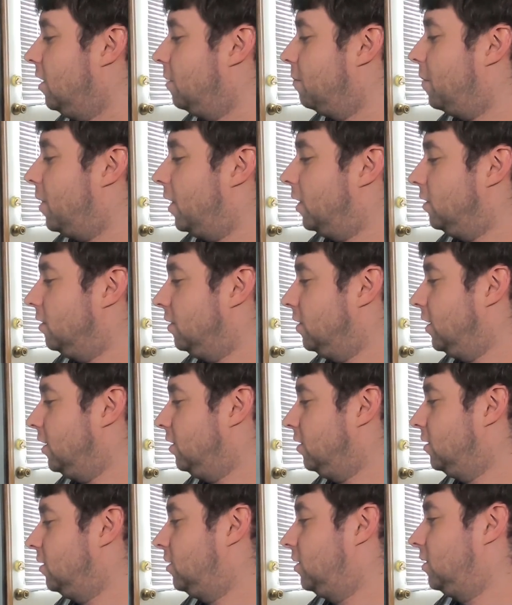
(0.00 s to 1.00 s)
But
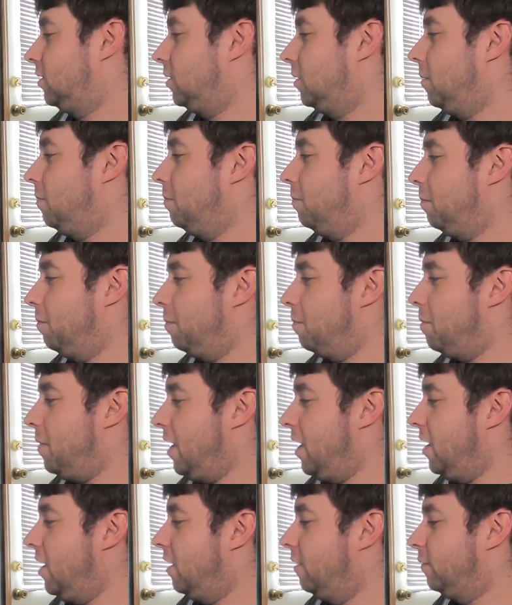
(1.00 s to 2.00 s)
this
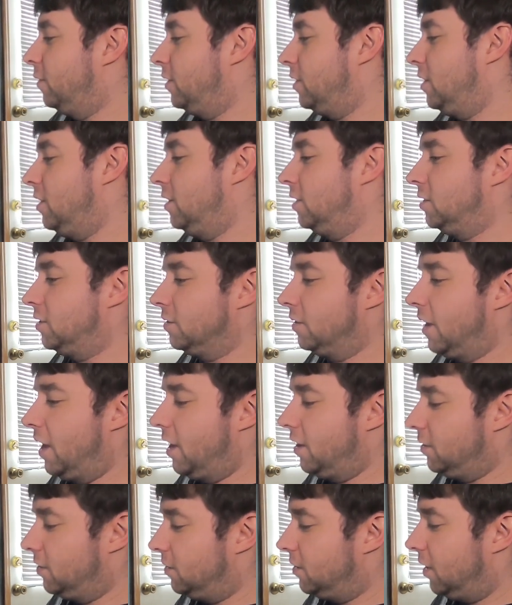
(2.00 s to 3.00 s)
may have seen its
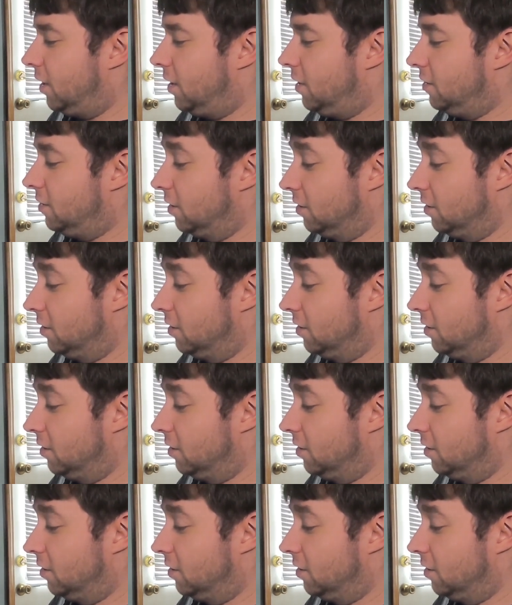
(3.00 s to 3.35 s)
last days.